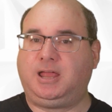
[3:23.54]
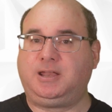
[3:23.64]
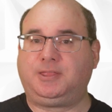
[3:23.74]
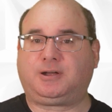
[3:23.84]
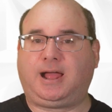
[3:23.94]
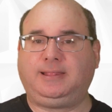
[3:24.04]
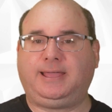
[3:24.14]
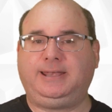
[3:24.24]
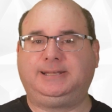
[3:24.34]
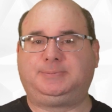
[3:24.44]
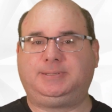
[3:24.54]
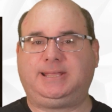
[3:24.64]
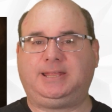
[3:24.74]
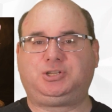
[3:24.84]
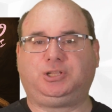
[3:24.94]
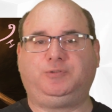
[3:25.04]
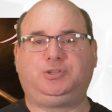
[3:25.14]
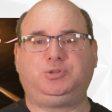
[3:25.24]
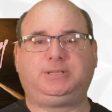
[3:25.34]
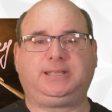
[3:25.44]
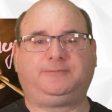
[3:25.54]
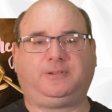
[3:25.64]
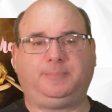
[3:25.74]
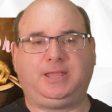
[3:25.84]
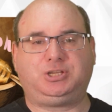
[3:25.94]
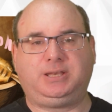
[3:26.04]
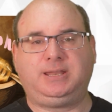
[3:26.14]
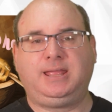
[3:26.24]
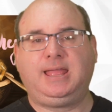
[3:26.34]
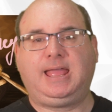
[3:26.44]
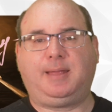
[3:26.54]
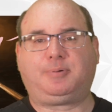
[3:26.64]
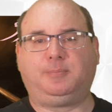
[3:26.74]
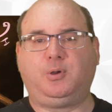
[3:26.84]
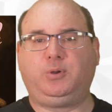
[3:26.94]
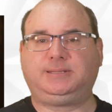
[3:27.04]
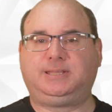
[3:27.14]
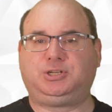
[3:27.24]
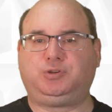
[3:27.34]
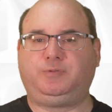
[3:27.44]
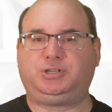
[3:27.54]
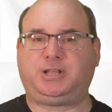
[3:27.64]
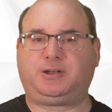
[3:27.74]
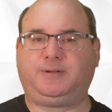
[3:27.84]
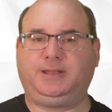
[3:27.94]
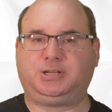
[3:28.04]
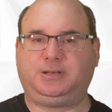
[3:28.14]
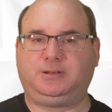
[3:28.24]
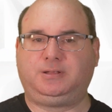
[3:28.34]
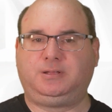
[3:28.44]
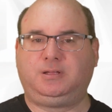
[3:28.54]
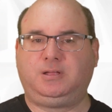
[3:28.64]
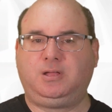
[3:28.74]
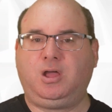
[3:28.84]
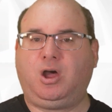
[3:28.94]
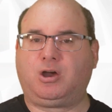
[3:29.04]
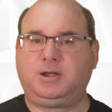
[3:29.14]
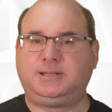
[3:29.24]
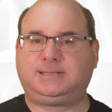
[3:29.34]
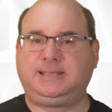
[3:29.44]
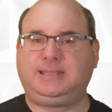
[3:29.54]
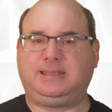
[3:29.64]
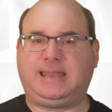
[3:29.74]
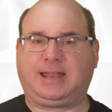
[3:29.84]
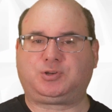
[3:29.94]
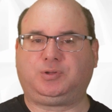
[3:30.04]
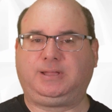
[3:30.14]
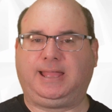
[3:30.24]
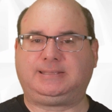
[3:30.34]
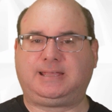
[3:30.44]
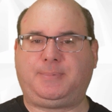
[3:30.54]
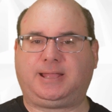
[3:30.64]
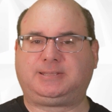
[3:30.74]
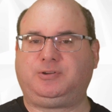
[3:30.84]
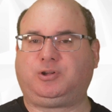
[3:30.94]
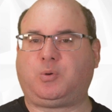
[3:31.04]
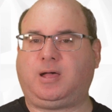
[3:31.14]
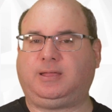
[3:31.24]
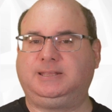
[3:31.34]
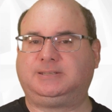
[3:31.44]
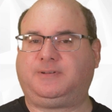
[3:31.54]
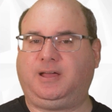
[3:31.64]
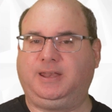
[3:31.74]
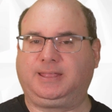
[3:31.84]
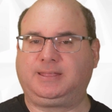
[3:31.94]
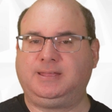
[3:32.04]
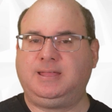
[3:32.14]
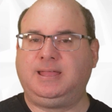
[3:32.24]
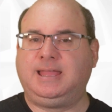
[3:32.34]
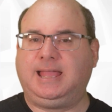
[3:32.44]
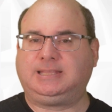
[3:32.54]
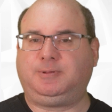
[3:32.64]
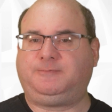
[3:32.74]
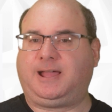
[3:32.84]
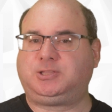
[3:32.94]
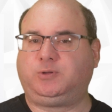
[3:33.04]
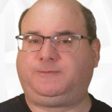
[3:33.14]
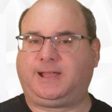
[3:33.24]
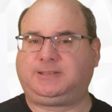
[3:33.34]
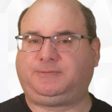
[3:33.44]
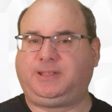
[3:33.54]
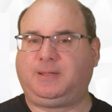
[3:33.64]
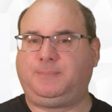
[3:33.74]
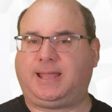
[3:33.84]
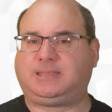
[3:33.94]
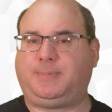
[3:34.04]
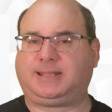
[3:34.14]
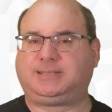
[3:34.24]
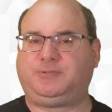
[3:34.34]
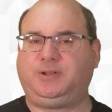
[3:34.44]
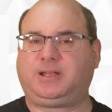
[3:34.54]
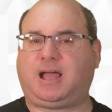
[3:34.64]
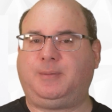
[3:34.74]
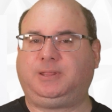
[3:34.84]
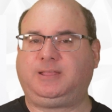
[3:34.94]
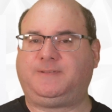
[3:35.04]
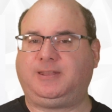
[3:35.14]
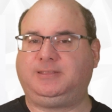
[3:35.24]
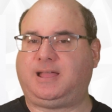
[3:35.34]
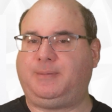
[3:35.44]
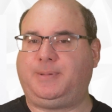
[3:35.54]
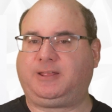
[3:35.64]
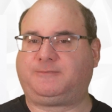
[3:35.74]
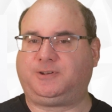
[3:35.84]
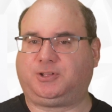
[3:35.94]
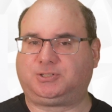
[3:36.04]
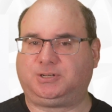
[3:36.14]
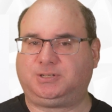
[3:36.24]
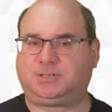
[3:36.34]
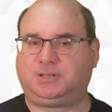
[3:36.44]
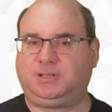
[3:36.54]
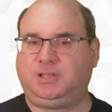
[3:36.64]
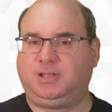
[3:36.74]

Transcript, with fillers: Another highlighted its potential in reducing inflammation and promoting tissue regeneration harnessing the natural antibacterial qualities of honey, it's been found to effectively combat the bacteria commonly found in diabetic foot ulcers.